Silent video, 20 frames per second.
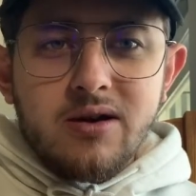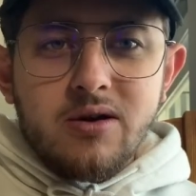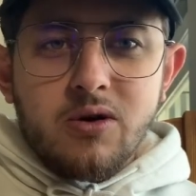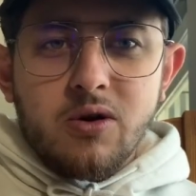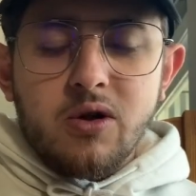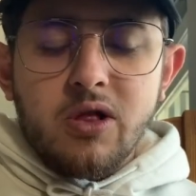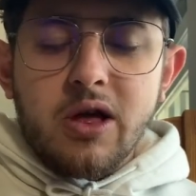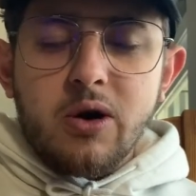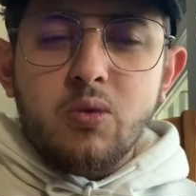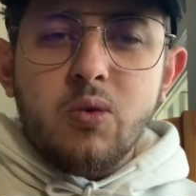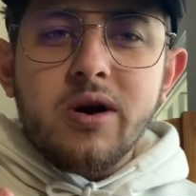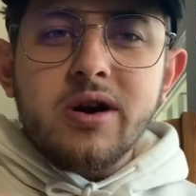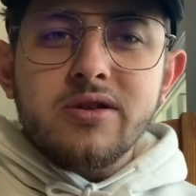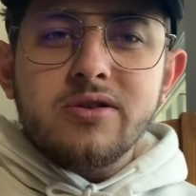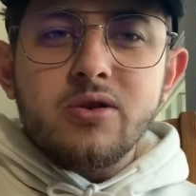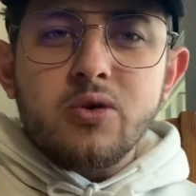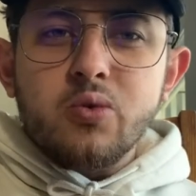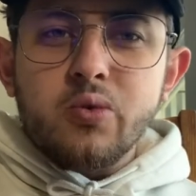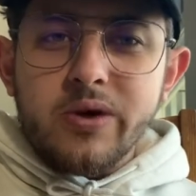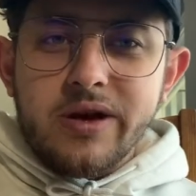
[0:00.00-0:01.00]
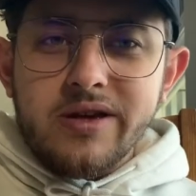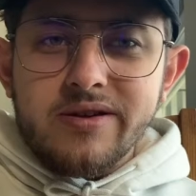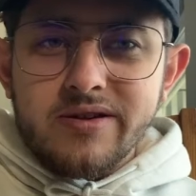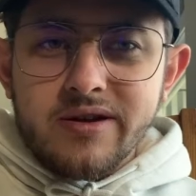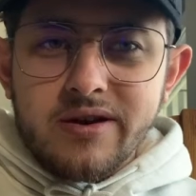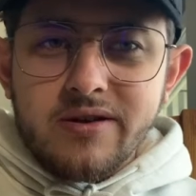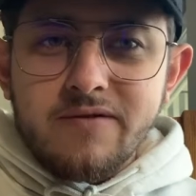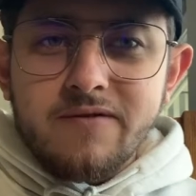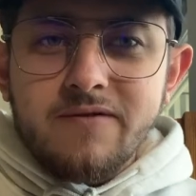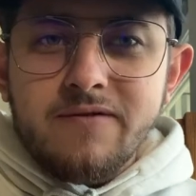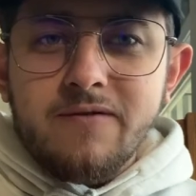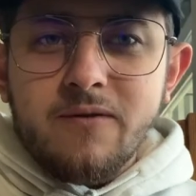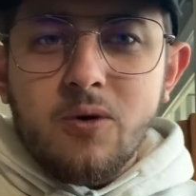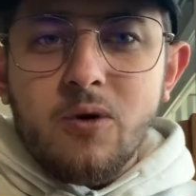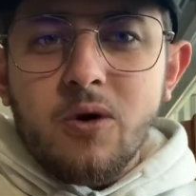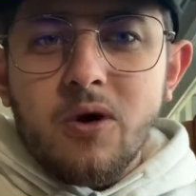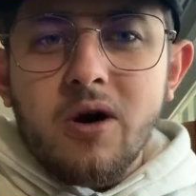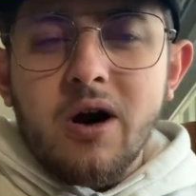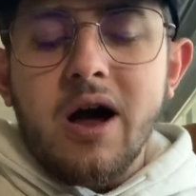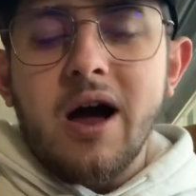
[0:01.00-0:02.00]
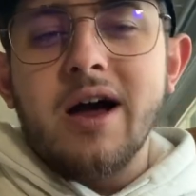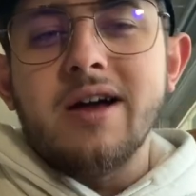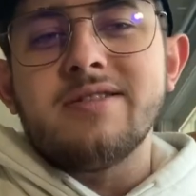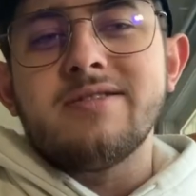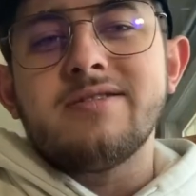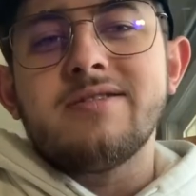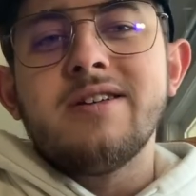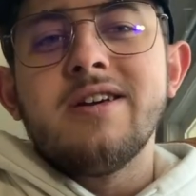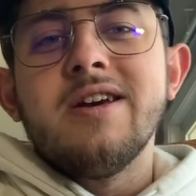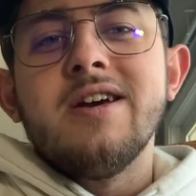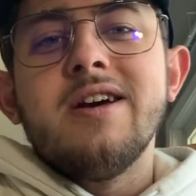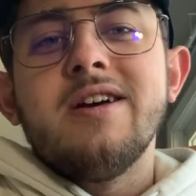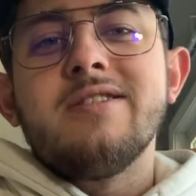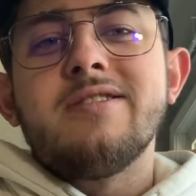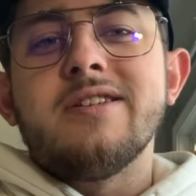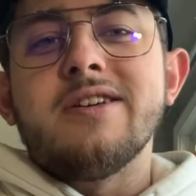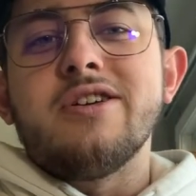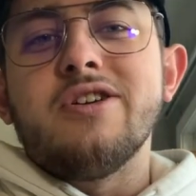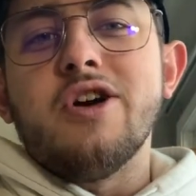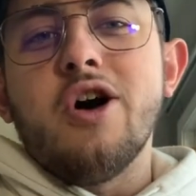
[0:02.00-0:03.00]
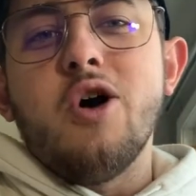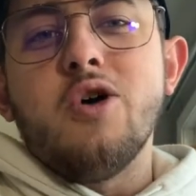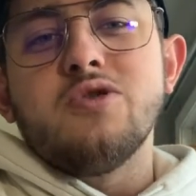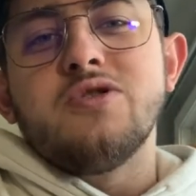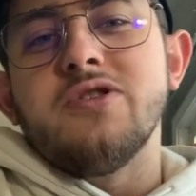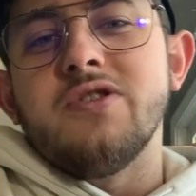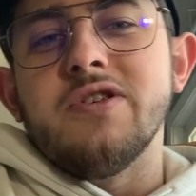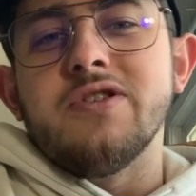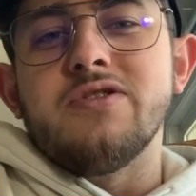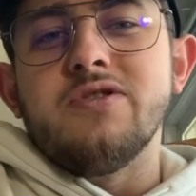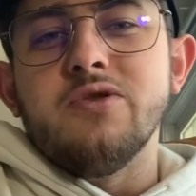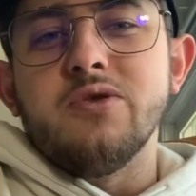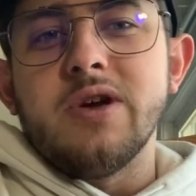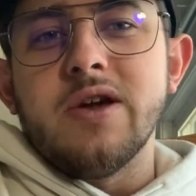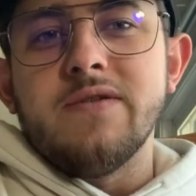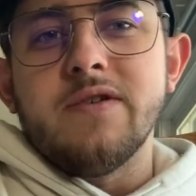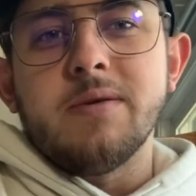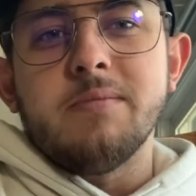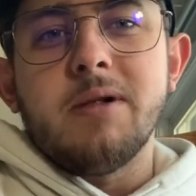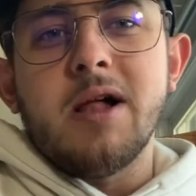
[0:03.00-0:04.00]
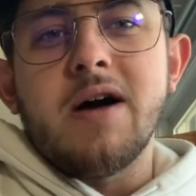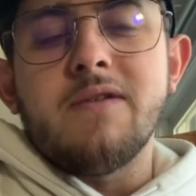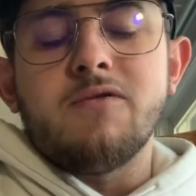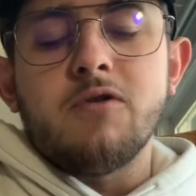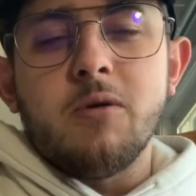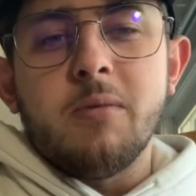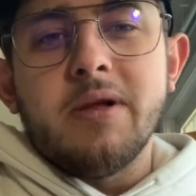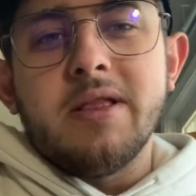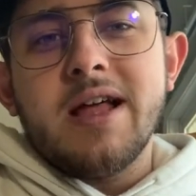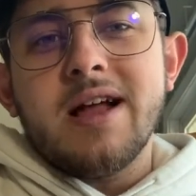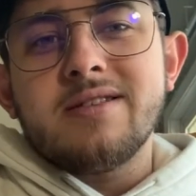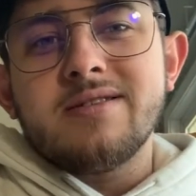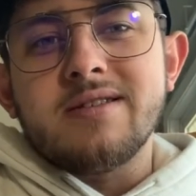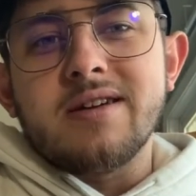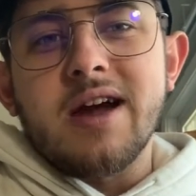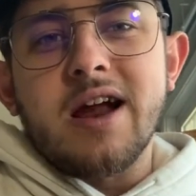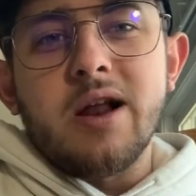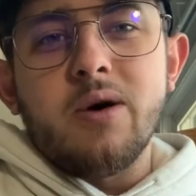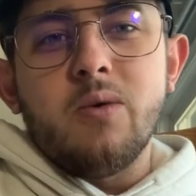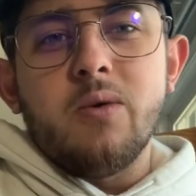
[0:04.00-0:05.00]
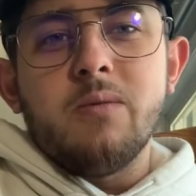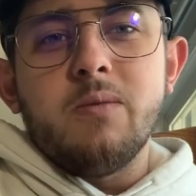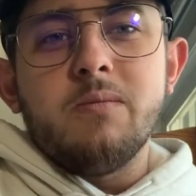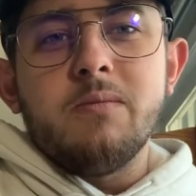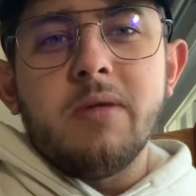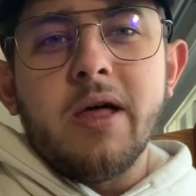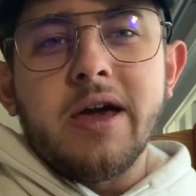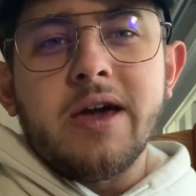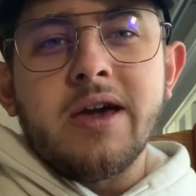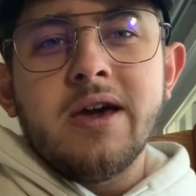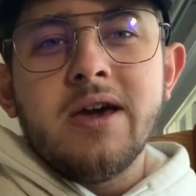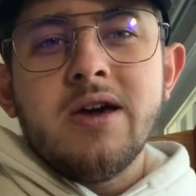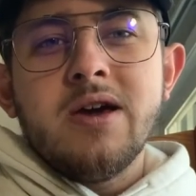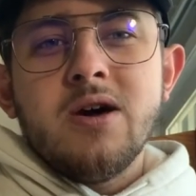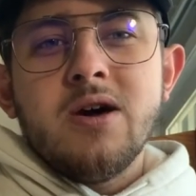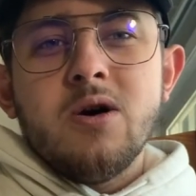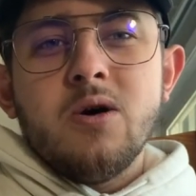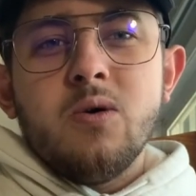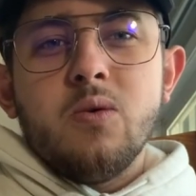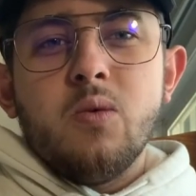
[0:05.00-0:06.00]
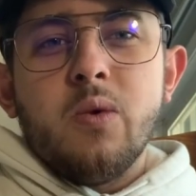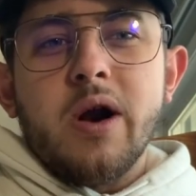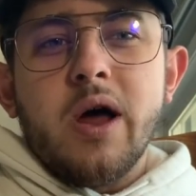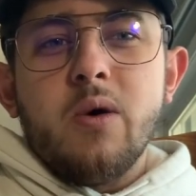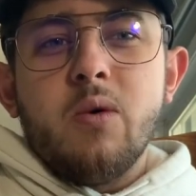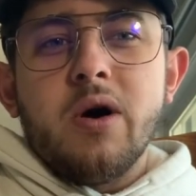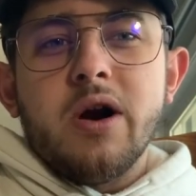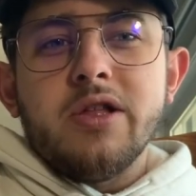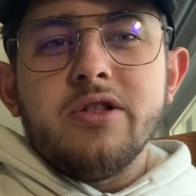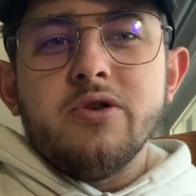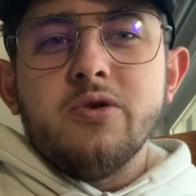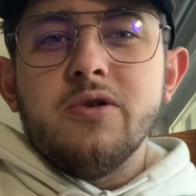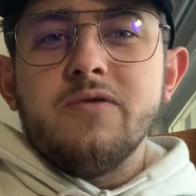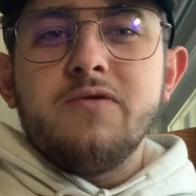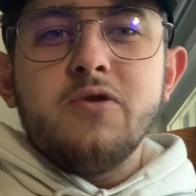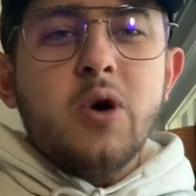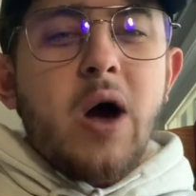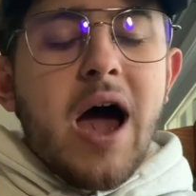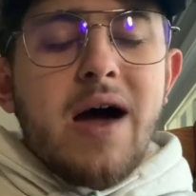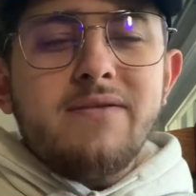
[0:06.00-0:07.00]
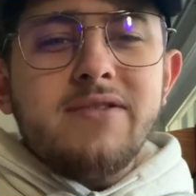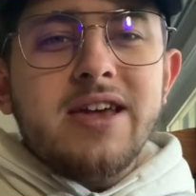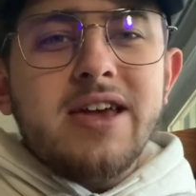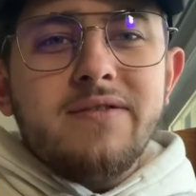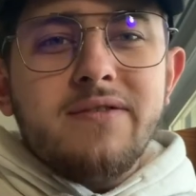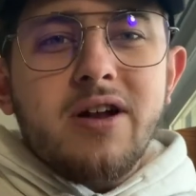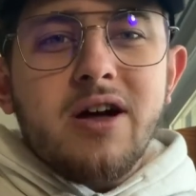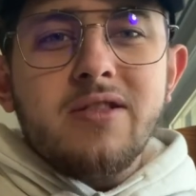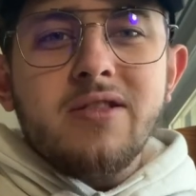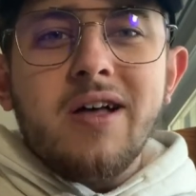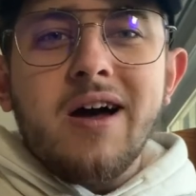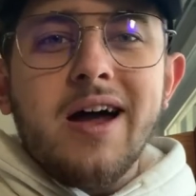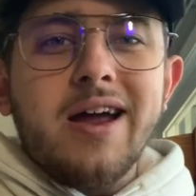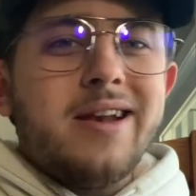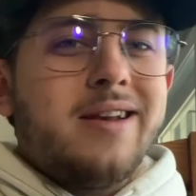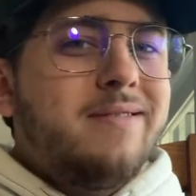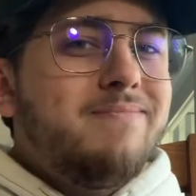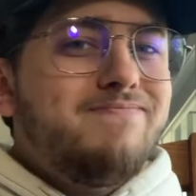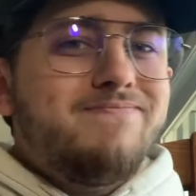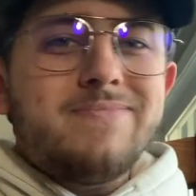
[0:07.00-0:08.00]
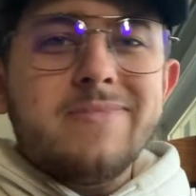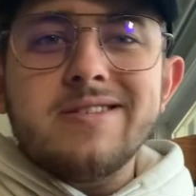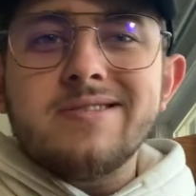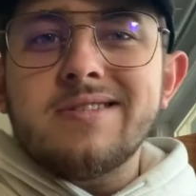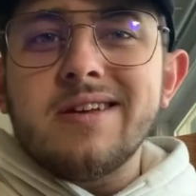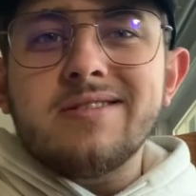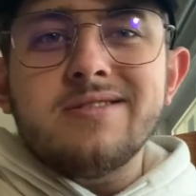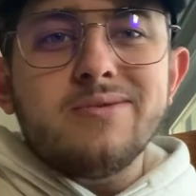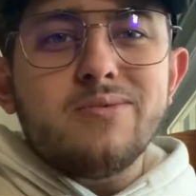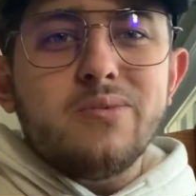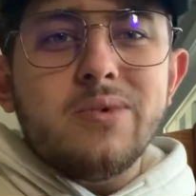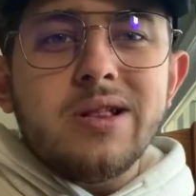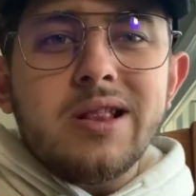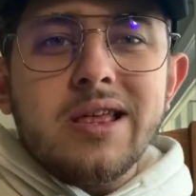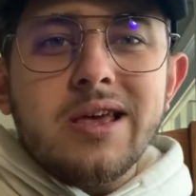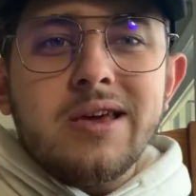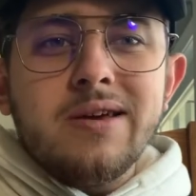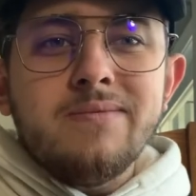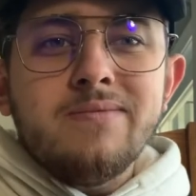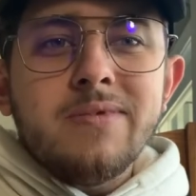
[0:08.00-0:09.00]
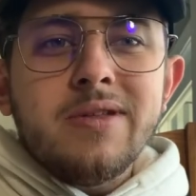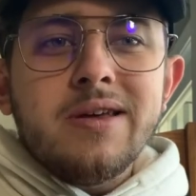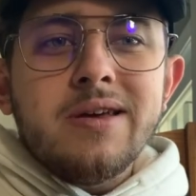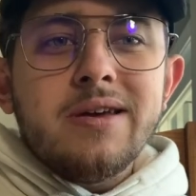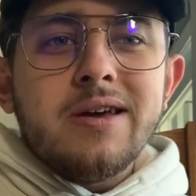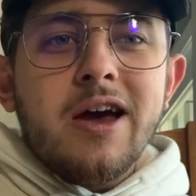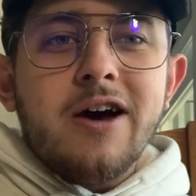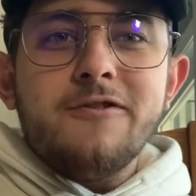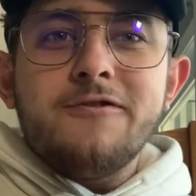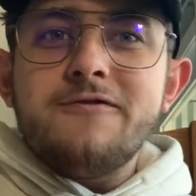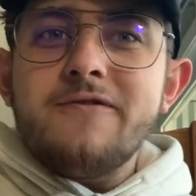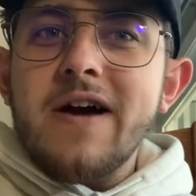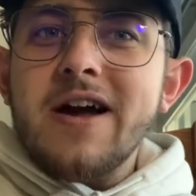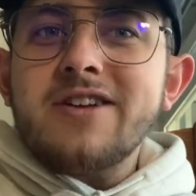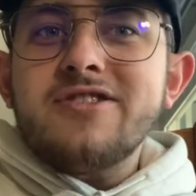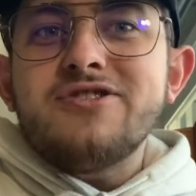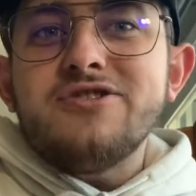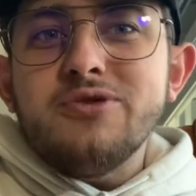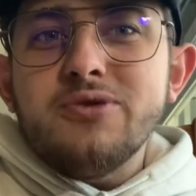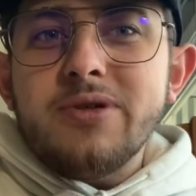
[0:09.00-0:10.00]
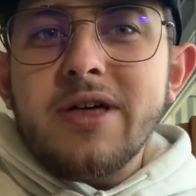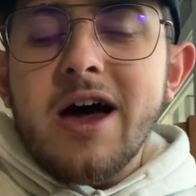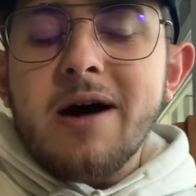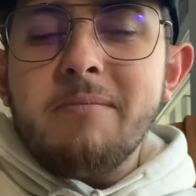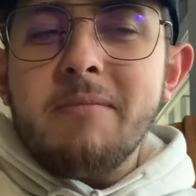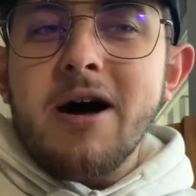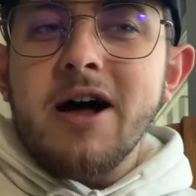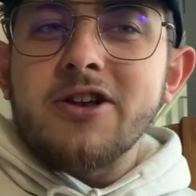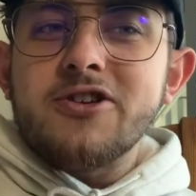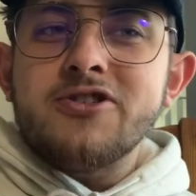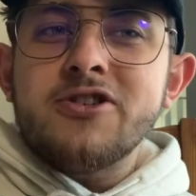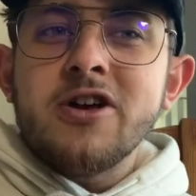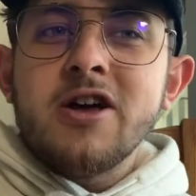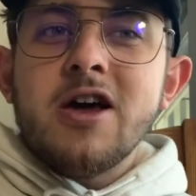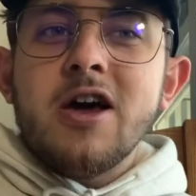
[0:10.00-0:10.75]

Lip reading: Or like, what is the reason for us to go to this new giving platform? And that's kind of like what I want to do. If you haven't given online, this doesn't really affect you that much.